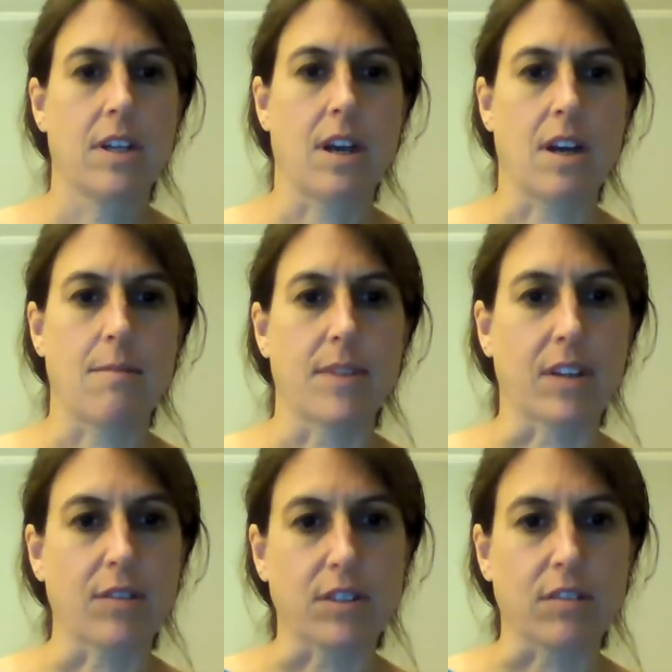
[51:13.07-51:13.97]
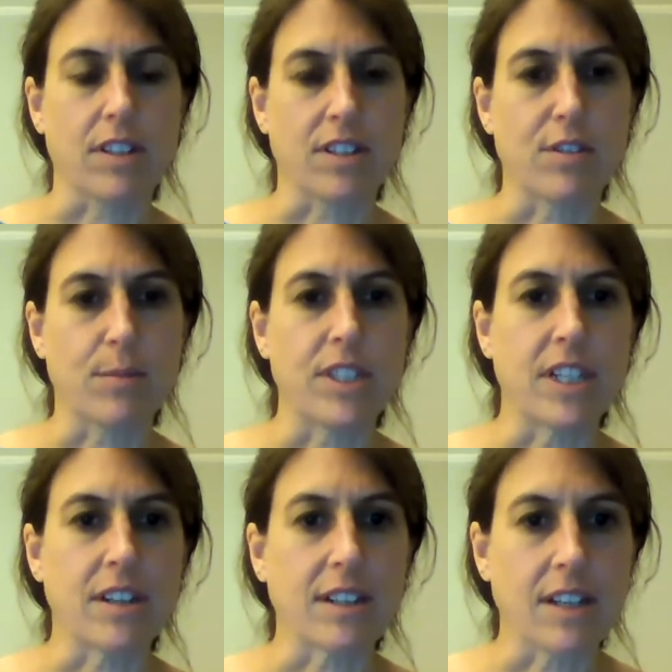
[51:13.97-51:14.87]
um, that goes across a
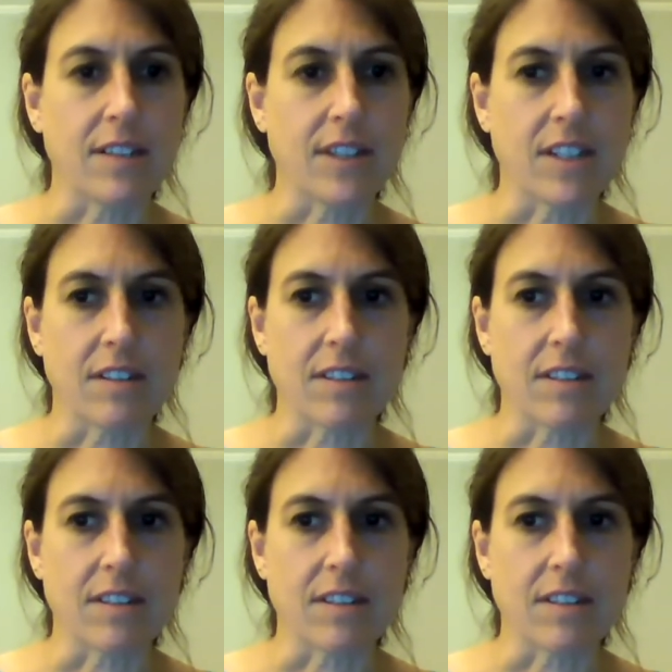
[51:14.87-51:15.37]
tributary kind of near